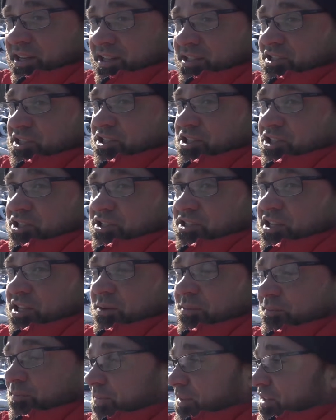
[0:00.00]
she just did
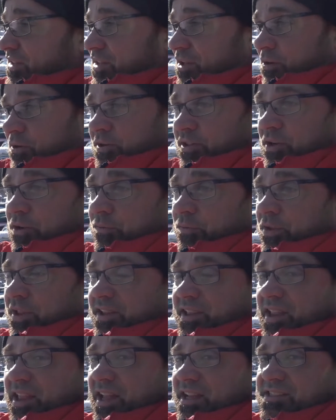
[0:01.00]
them. They're in there for
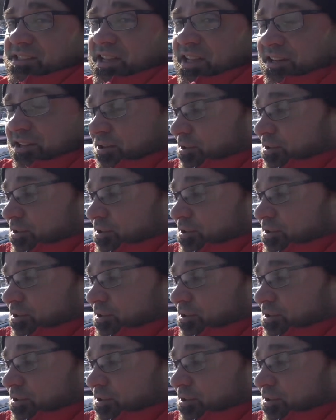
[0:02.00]
like the last 10